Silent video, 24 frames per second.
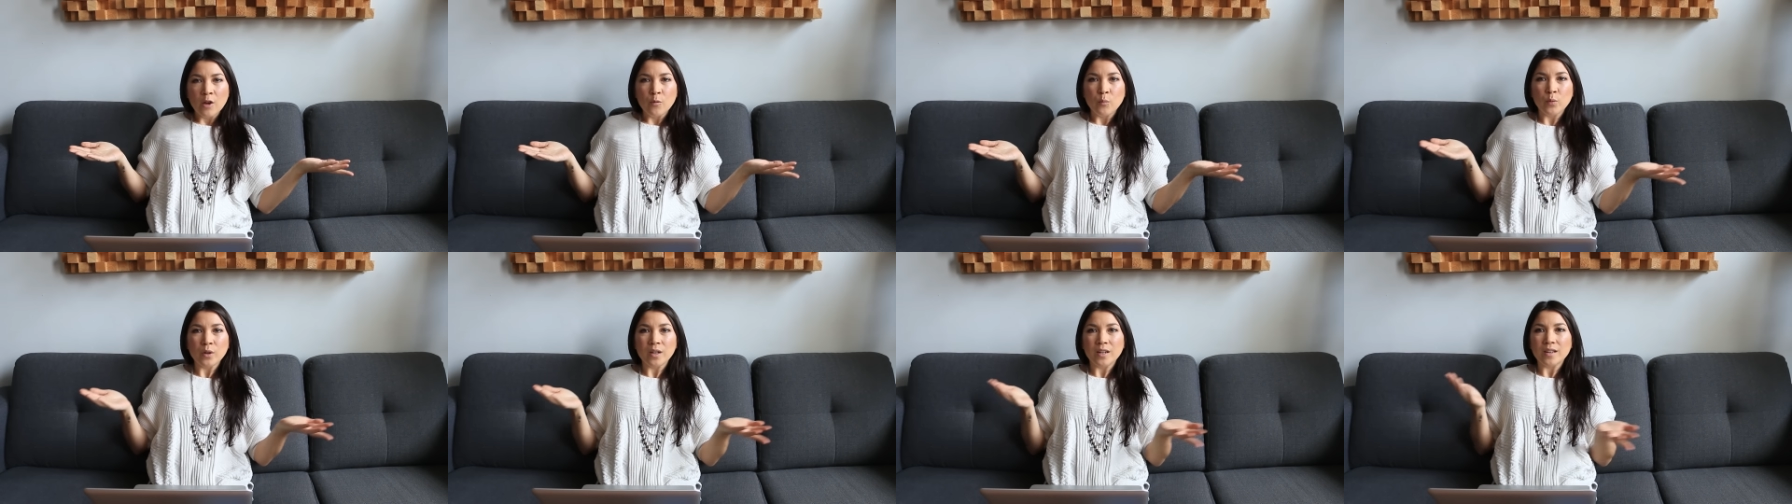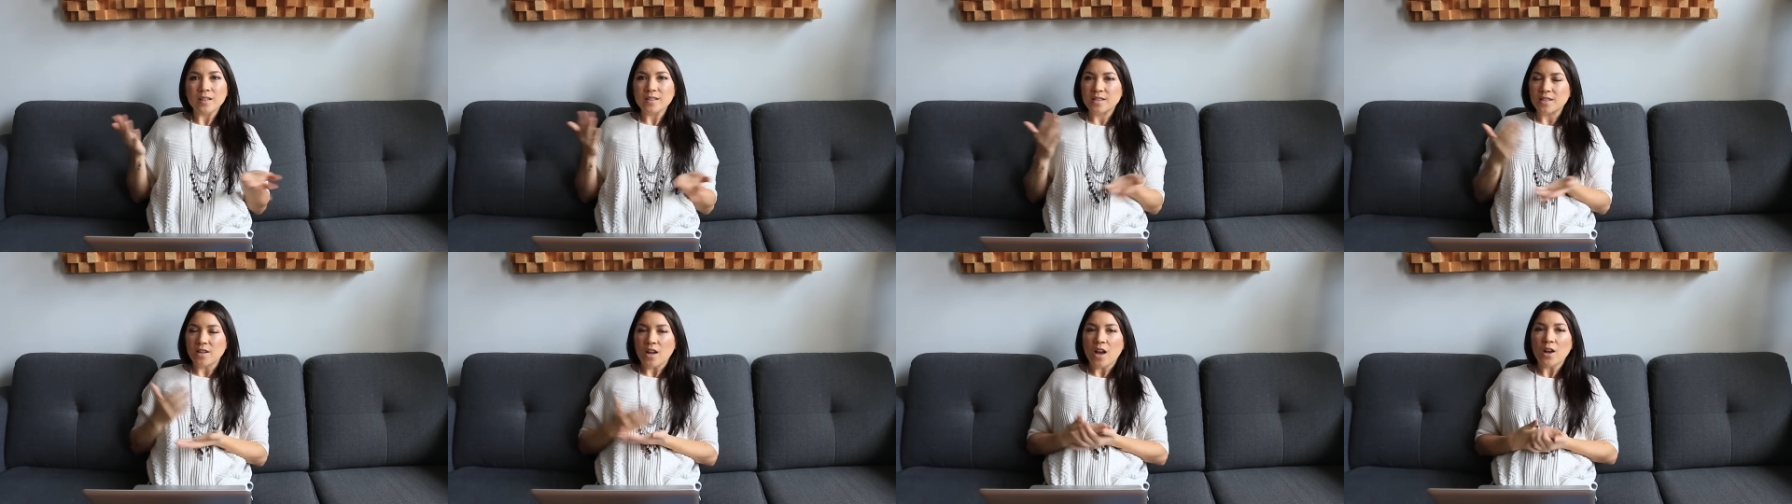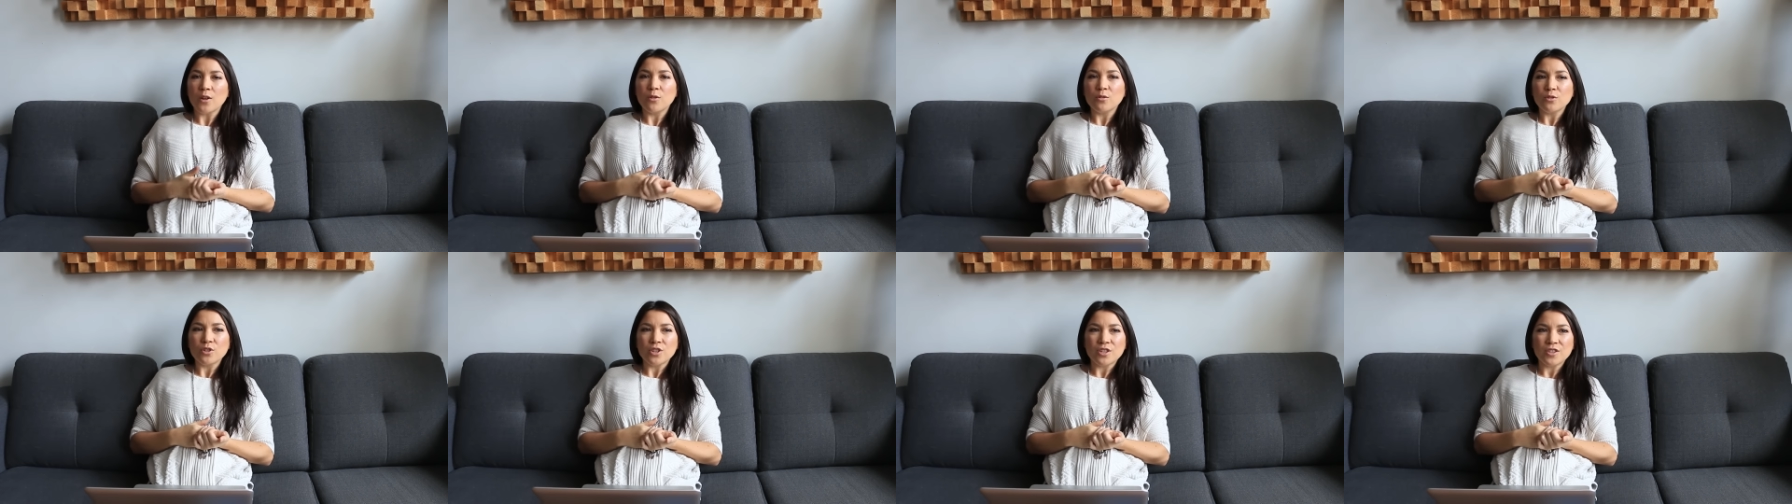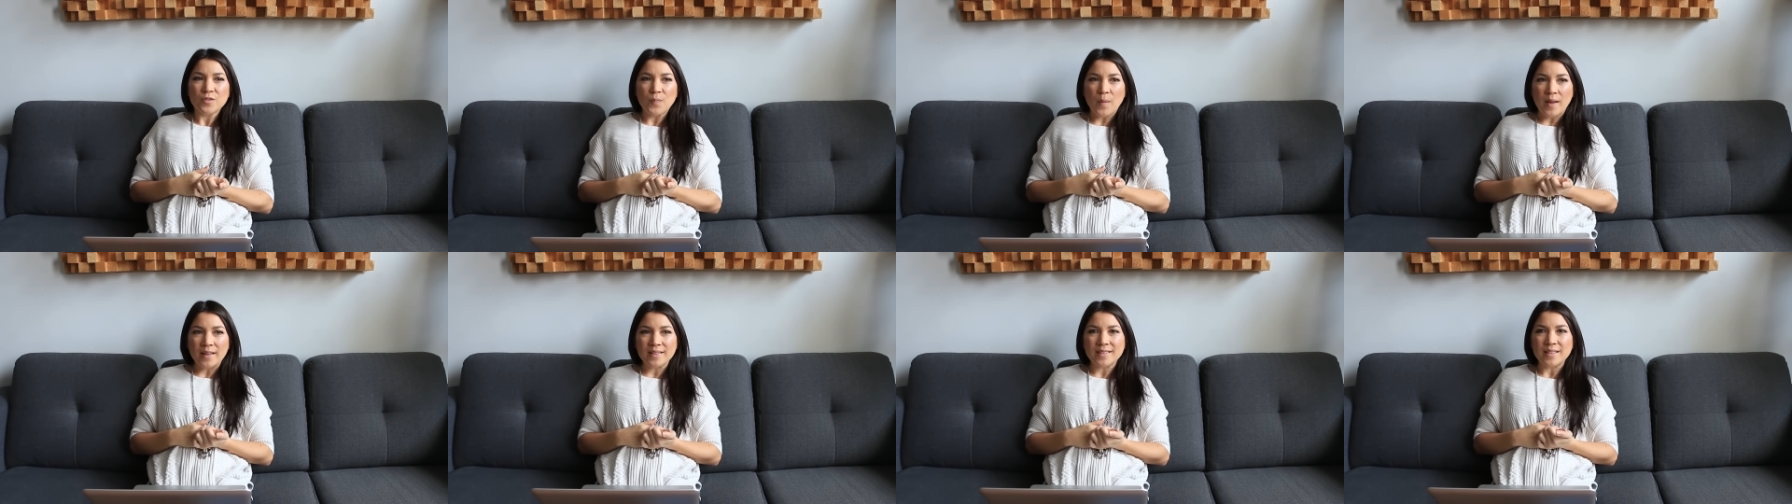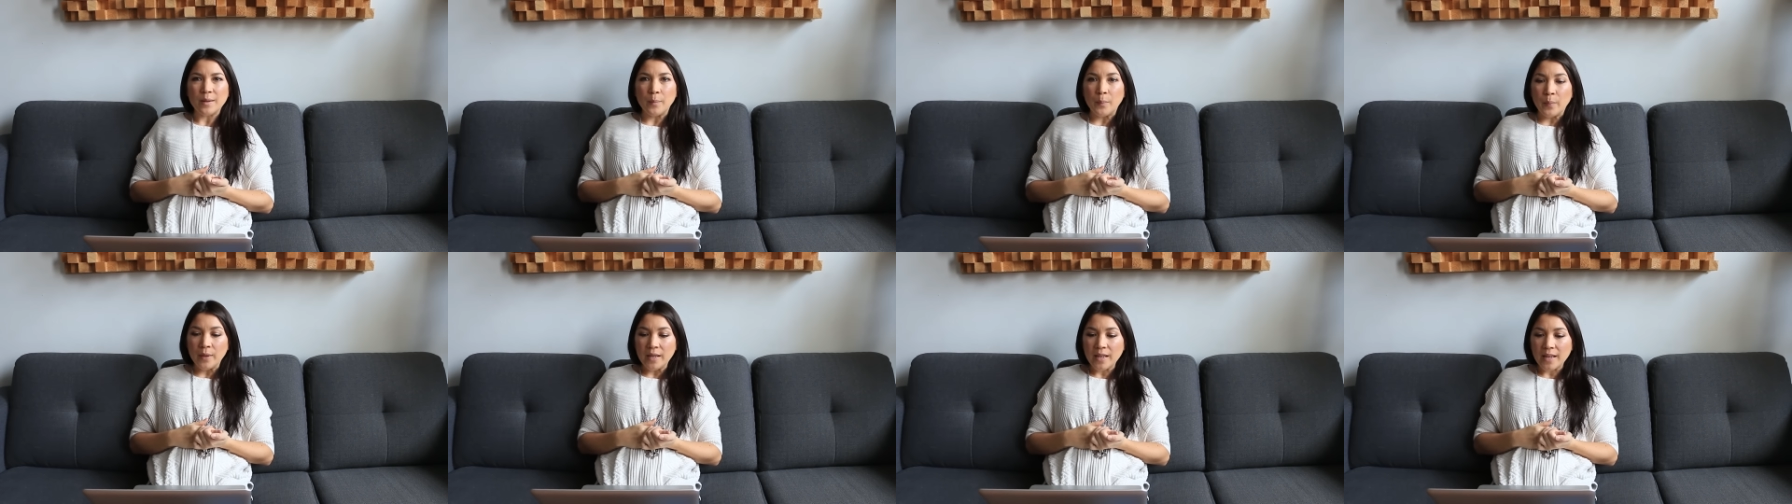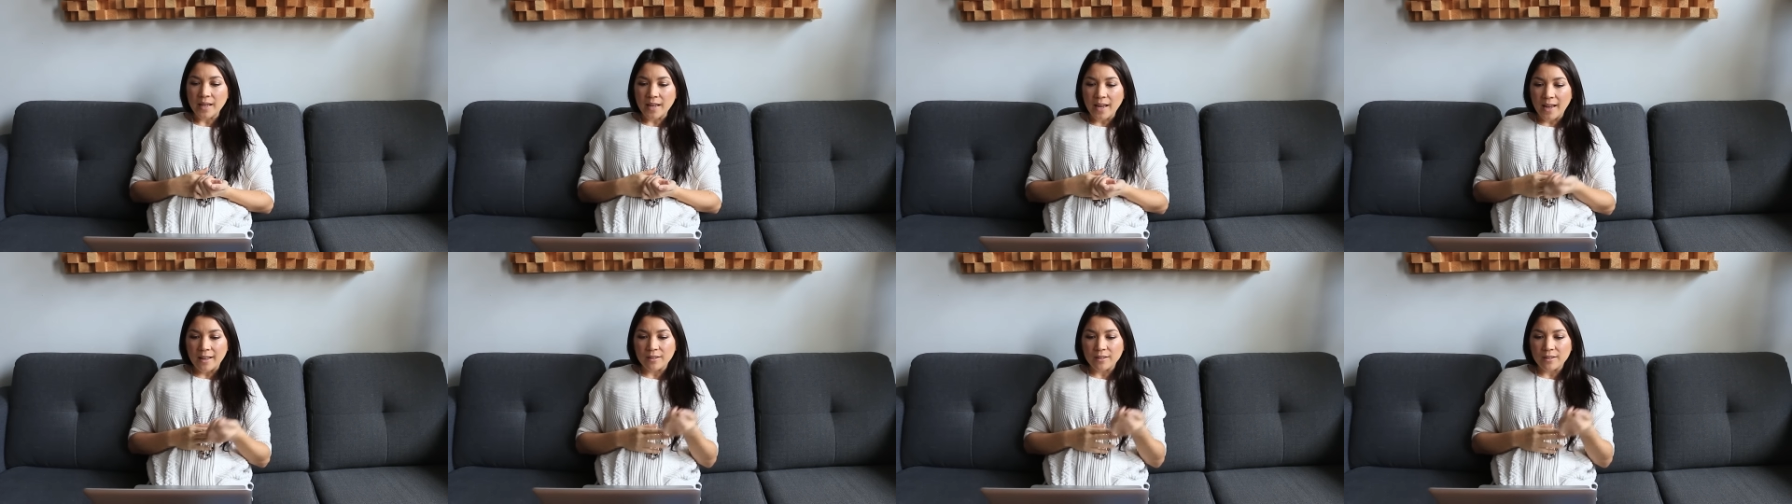but it is not who she's meant to be.